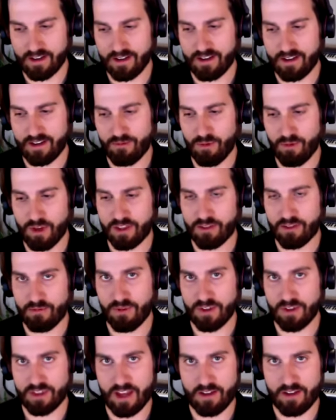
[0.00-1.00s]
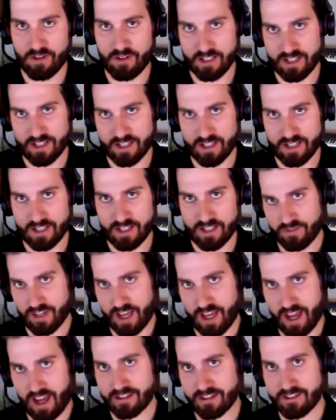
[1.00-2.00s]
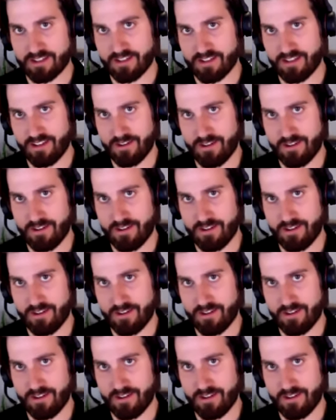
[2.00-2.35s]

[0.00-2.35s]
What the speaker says: with every type of tax.